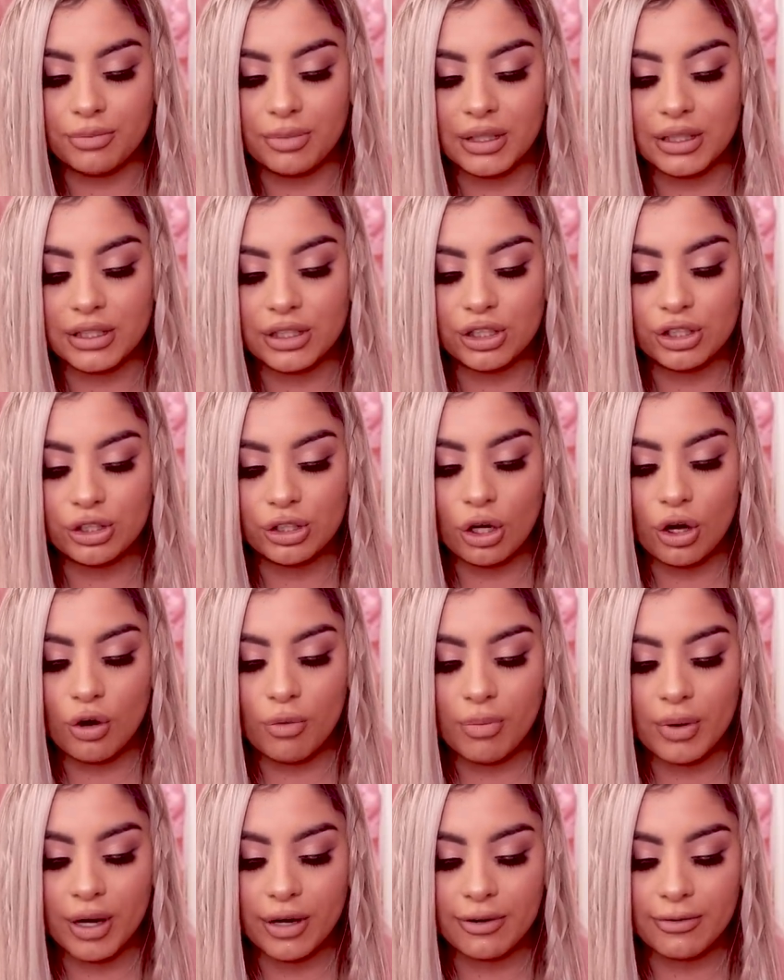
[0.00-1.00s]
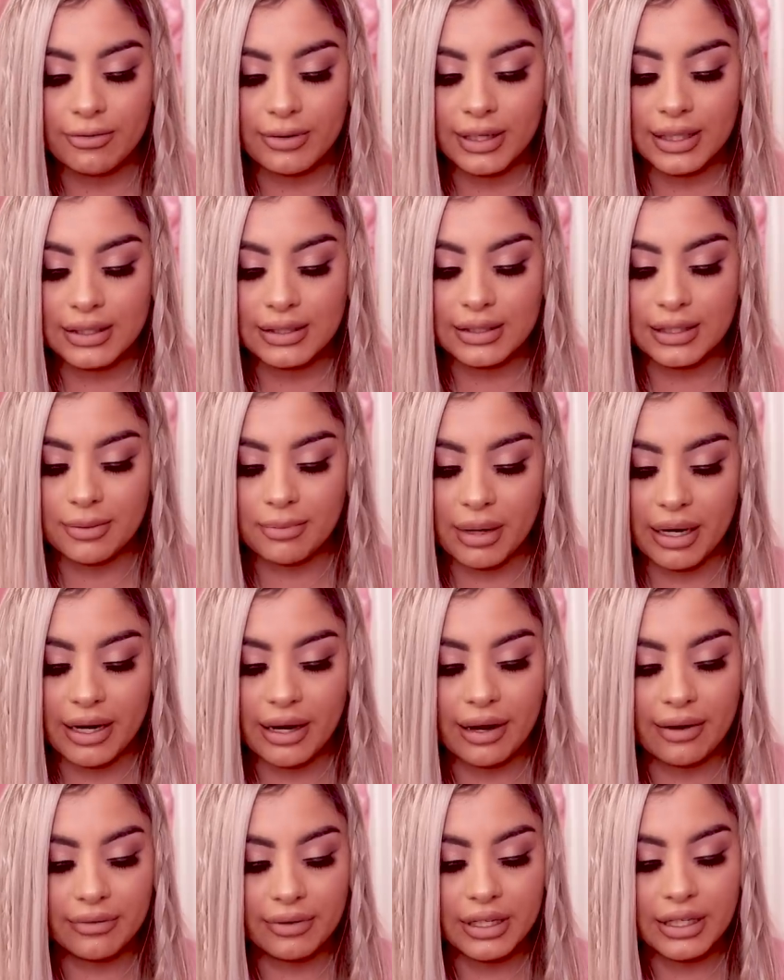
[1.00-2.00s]
be so perfect in my
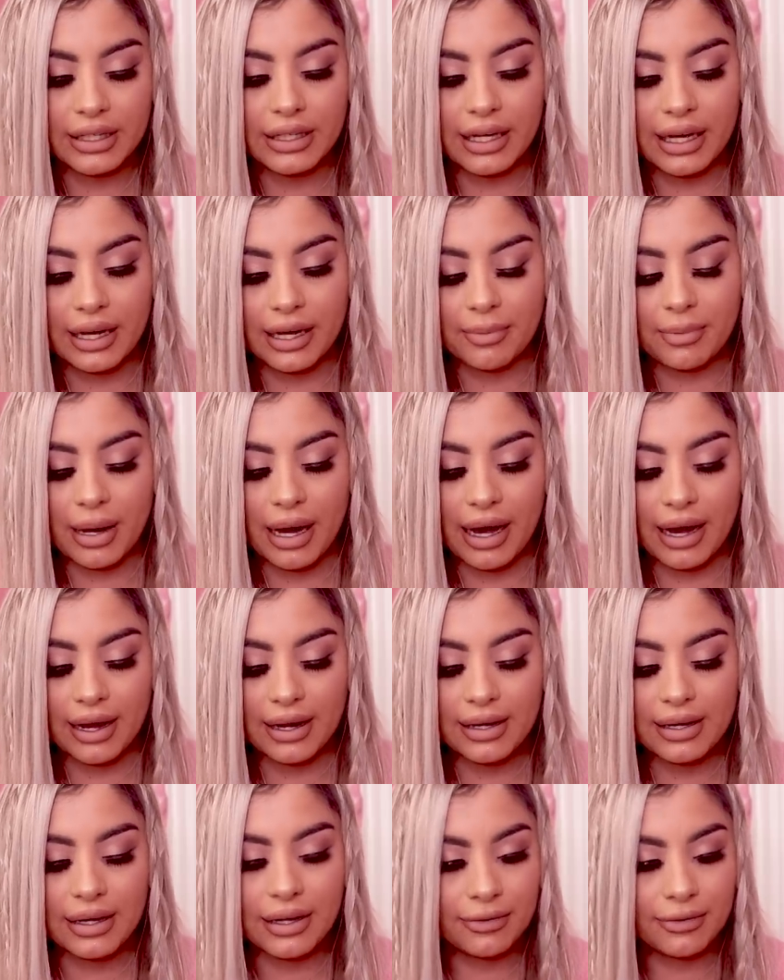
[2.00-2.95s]
everyday bag.